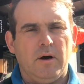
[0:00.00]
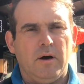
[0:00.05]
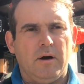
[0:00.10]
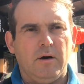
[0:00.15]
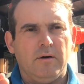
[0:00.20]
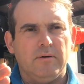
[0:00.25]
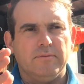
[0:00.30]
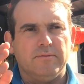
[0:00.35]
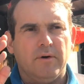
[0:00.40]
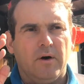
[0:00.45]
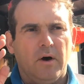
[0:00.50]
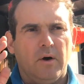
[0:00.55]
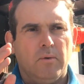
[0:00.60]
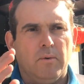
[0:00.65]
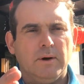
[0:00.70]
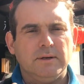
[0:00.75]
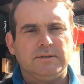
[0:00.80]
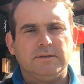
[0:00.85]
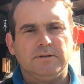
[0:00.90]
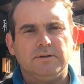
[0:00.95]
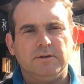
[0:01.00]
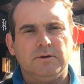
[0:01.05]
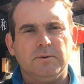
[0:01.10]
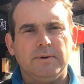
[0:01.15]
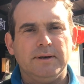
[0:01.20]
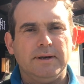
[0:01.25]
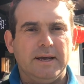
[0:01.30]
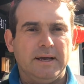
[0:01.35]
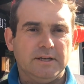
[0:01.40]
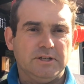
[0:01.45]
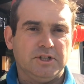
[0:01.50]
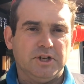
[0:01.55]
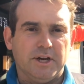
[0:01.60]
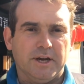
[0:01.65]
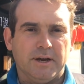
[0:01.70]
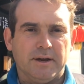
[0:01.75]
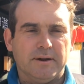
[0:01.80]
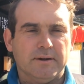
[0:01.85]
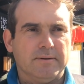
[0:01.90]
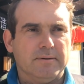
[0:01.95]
of what to do in Nanjing,